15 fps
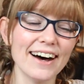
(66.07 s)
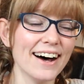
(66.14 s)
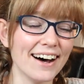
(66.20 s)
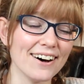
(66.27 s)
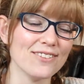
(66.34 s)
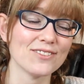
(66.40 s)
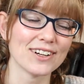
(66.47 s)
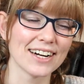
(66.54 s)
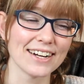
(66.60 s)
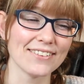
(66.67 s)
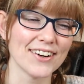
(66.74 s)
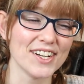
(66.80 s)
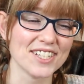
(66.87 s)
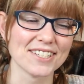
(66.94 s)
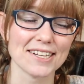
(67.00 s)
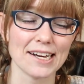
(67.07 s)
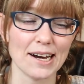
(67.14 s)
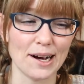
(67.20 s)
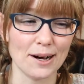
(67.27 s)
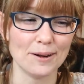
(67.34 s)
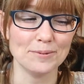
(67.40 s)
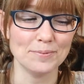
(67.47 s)
But anyways,
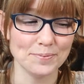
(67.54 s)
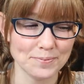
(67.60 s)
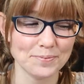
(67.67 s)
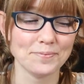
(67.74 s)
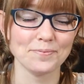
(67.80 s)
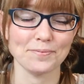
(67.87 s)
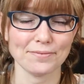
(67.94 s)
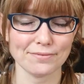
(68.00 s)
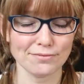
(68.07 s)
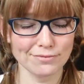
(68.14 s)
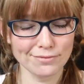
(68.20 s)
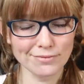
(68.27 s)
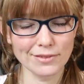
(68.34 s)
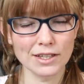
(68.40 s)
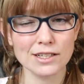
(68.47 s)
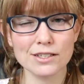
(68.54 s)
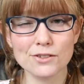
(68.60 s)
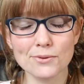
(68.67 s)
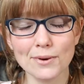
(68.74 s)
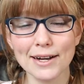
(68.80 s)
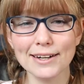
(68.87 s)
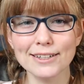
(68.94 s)

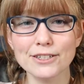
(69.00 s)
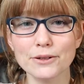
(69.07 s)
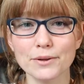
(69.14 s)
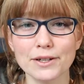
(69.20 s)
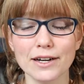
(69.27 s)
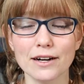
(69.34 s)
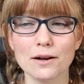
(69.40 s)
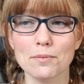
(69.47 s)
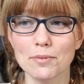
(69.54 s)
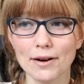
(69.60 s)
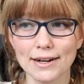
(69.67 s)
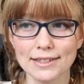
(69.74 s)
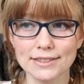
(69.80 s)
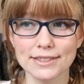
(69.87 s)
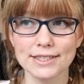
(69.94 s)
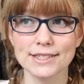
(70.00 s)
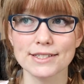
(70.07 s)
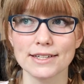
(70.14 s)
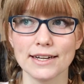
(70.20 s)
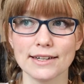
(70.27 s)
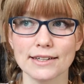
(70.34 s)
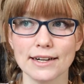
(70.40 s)
he's writing to a young
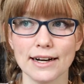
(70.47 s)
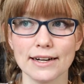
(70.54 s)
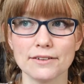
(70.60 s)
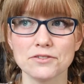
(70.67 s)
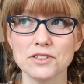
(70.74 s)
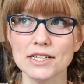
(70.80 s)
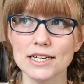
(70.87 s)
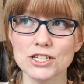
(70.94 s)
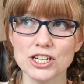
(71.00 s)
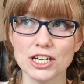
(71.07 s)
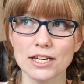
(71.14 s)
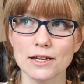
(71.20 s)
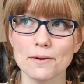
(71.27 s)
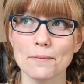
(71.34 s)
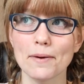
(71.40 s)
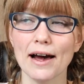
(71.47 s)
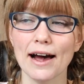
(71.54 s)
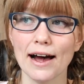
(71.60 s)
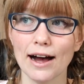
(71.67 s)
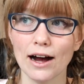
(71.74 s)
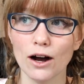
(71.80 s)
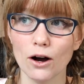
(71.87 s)
apprentice and kind of teaching him
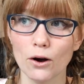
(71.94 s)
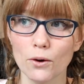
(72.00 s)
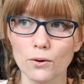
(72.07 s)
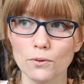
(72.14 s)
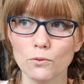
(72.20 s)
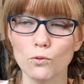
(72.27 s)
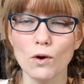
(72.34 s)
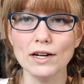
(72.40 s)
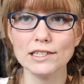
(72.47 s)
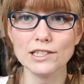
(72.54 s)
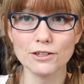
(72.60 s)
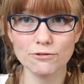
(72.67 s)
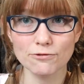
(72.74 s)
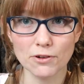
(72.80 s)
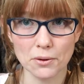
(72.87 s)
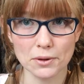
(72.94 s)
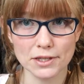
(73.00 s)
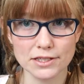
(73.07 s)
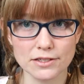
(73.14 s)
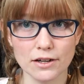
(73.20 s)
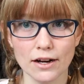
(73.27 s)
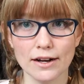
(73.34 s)
what to
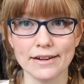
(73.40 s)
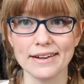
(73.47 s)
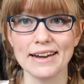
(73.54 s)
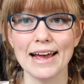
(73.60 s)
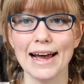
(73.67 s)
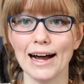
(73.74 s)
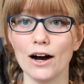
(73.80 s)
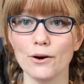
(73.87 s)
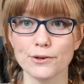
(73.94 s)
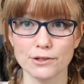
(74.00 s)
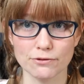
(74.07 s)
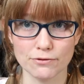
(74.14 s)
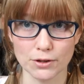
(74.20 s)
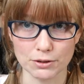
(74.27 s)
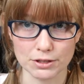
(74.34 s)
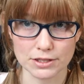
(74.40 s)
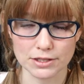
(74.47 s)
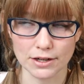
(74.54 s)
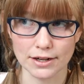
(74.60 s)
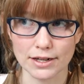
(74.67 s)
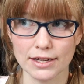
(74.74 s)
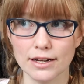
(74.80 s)
focus on and how to focus
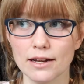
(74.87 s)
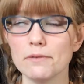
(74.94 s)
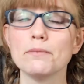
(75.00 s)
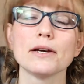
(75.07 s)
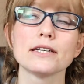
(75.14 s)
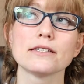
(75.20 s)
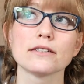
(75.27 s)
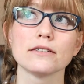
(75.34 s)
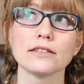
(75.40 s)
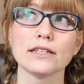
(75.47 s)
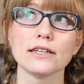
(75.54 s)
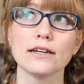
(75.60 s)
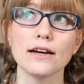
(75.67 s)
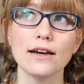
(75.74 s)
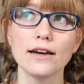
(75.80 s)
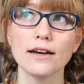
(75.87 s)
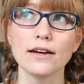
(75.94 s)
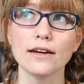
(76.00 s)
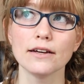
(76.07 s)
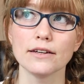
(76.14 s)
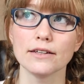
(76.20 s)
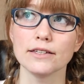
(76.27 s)
on it. And basically,
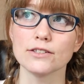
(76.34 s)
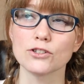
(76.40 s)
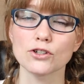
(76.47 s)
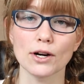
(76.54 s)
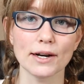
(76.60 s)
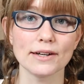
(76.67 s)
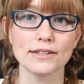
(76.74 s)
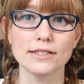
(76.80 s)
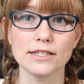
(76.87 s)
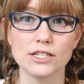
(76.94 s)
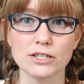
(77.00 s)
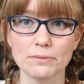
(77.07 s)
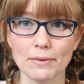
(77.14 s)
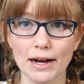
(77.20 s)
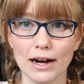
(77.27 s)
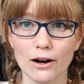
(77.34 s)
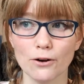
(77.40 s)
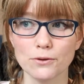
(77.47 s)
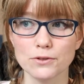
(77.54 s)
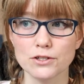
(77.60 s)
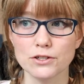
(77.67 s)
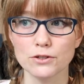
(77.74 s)
he's trying to teach him
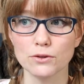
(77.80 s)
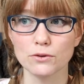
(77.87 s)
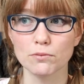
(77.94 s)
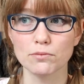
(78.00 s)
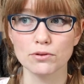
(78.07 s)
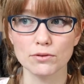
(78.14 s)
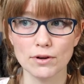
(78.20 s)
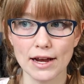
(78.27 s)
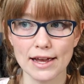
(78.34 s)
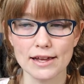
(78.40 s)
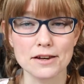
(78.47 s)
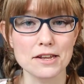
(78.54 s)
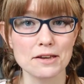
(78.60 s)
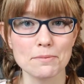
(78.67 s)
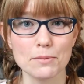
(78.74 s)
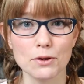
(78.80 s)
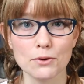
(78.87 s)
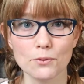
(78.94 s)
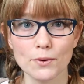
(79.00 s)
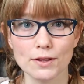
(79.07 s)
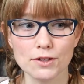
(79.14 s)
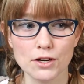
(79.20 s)
how to pray and
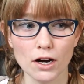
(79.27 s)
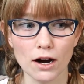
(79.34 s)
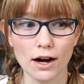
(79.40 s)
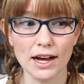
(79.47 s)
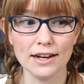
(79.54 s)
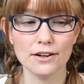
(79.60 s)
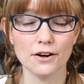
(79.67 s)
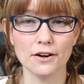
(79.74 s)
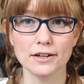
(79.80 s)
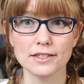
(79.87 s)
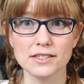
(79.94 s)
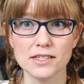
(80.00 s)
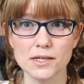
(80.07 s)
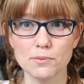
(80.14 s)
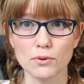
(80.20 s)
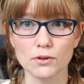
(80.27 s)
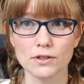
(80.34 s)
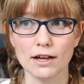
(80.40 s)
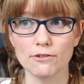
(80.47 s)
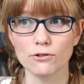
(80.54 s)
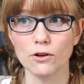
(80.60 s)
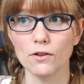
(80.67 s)
commune with God on a deeper
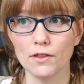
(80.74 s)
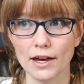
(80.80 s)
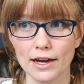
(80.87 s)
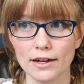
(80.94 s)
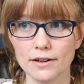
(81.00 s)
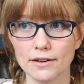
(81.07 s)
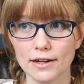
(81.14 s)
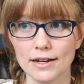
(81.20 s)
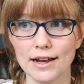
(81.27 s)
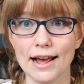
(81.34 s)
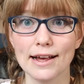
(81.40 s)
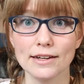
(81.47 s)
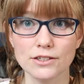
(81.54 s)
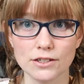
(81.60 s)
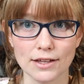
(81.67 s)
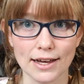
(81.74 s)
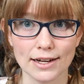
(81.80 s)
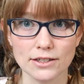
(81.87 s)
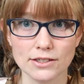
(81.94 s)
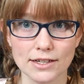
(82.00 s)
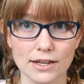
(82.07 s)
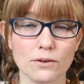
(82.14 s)
level than an
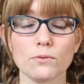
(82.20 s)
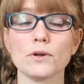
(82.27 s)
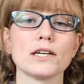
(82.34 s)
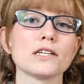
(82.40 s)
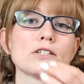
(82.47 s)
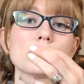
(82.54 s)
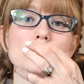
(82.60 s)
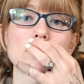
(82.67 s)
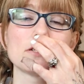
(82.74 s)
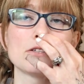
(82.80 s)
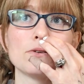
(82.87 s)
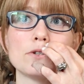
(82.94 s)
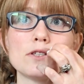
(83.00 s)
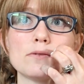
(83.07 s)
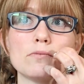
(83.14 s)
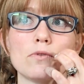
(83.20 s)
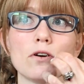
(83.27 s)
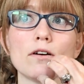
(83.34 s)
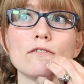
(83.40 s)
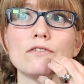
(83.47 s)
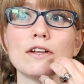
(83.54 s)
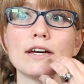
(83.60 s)
intellect can reach. So it's
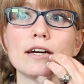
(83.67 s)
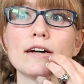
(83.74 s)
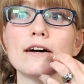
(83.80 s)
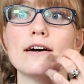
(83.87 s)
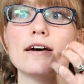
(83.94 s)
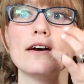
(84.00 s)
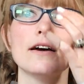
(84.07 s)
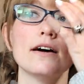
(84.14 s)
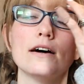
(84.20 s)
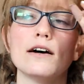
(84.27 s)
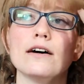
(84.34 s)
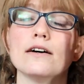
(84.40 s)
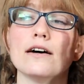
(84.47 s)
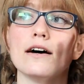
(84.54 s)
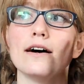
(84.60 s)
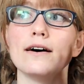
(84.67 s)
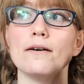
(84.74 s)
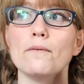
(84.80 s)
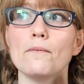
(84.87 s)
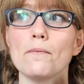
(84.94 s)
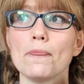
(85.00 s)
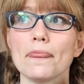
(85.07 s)
more of like
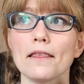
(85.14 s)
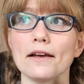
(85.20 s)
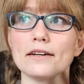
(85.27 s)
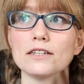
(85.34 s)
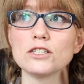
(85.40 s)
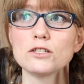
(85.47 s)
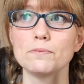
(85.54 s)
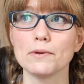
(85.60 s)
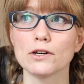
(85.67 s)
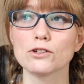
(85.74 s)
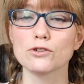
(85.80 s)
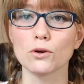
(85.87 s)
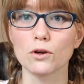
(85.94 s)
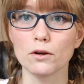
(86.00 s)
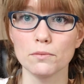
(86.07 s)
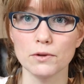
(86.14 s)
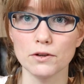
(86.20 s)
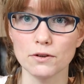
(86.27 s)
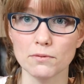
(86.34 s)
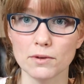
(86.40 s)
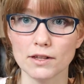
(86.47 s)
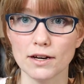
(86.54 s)
a spiritual
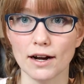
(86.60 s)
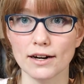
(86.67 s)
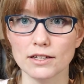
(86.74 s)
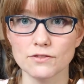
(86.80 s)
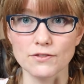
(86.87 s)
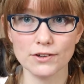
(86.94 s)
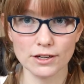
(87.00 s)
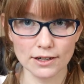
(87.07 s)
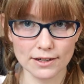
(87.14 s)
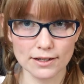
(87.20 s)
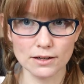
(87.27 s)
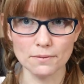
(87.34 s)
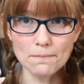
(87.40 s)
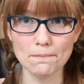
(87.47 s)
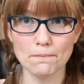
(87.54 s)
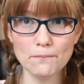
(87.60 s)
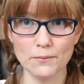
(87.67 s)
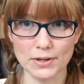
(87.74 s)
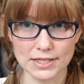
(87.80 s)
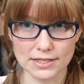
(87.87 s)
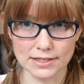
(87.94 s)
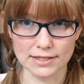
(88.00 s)
communion with God. It's very
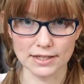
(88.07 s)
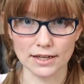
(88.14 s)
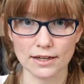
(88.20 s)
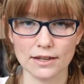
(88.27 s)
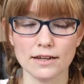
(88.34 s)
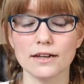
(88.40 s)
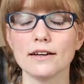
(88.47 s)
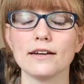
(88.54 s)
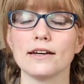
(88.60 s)
mystic.